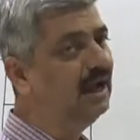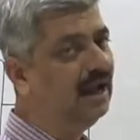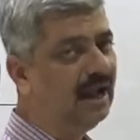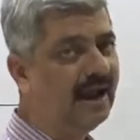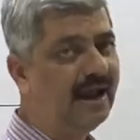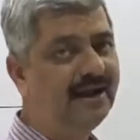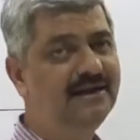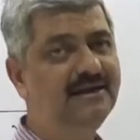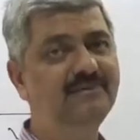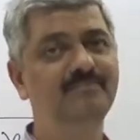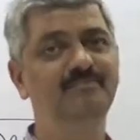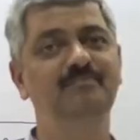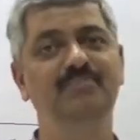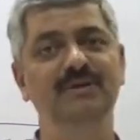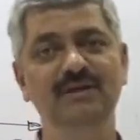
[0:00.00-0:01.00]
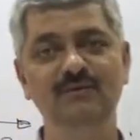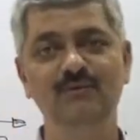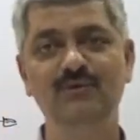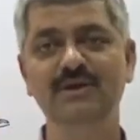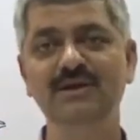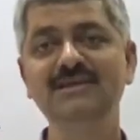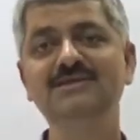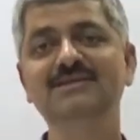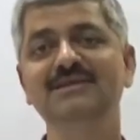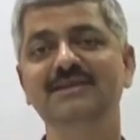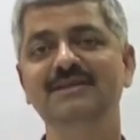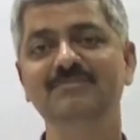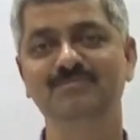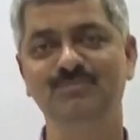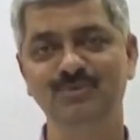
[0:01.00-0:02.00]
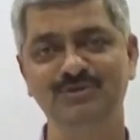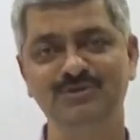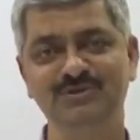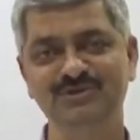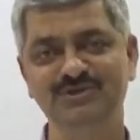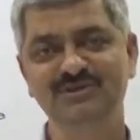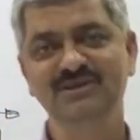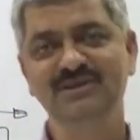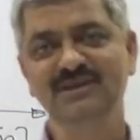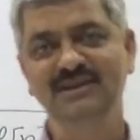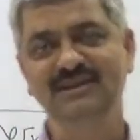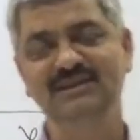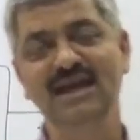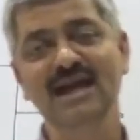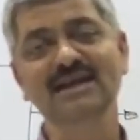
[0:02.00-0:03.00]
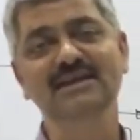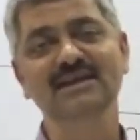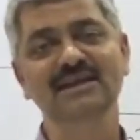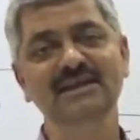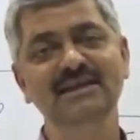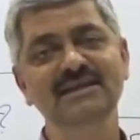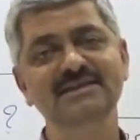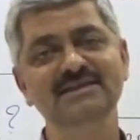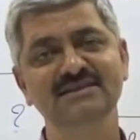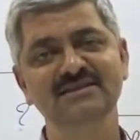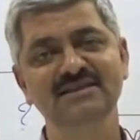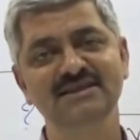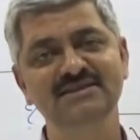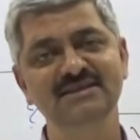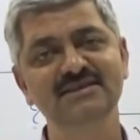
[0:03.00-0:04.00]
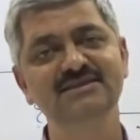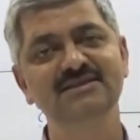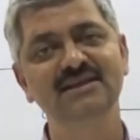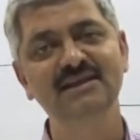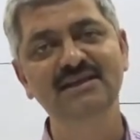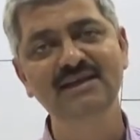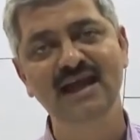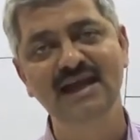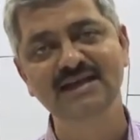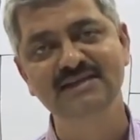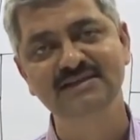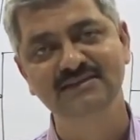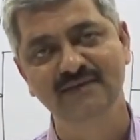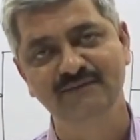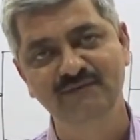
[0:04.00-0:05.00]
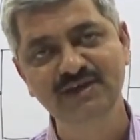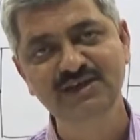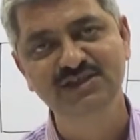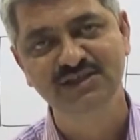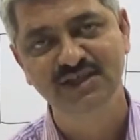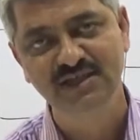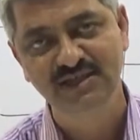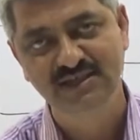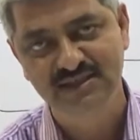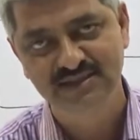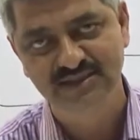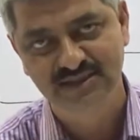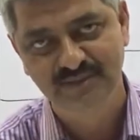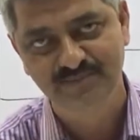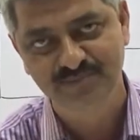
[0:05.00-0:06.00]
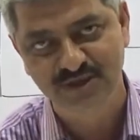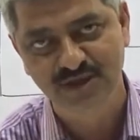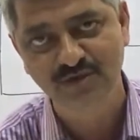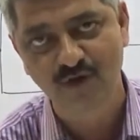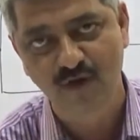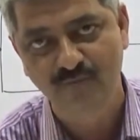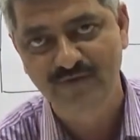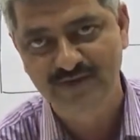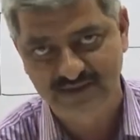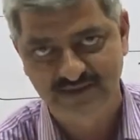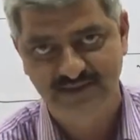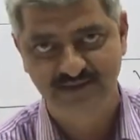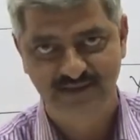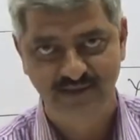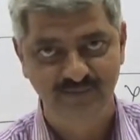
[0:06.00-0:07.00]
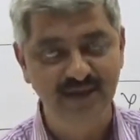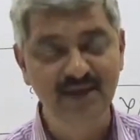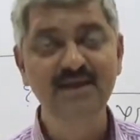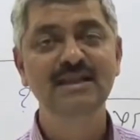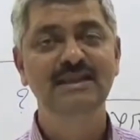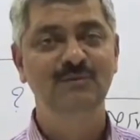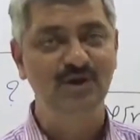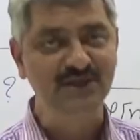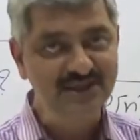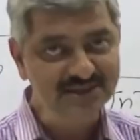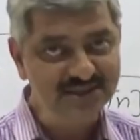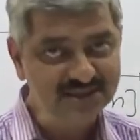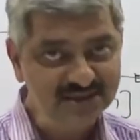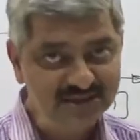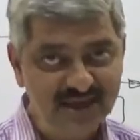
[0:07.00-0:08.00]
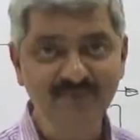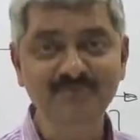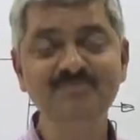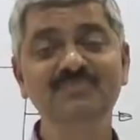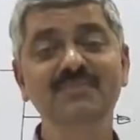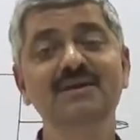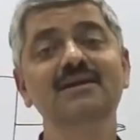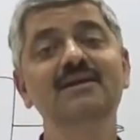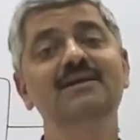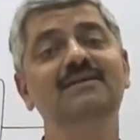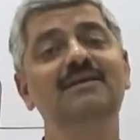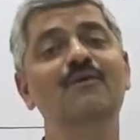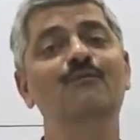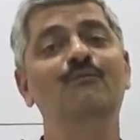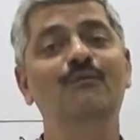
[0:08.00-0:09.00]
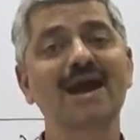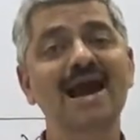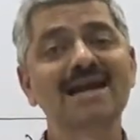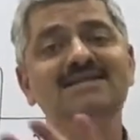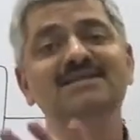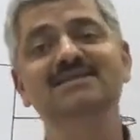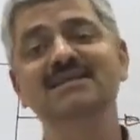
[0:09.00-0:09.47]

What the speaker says: and previous inputs. That is necessary and sufficient description of a system. Now, what is a system? The weights